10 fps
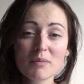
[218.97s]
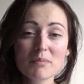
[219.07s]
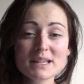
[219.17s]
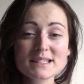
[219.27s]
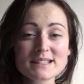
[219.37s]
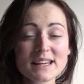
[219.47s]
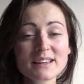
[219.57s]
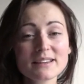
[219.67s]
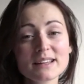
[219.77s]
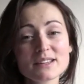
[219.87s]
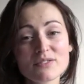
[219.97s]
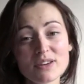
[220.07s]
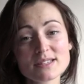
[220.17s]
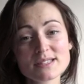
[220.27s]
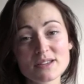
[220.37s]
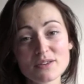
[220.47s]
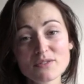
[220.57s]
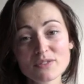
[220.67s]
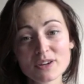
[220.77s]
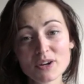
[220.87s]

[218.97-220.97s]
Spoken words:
mistakenly defensive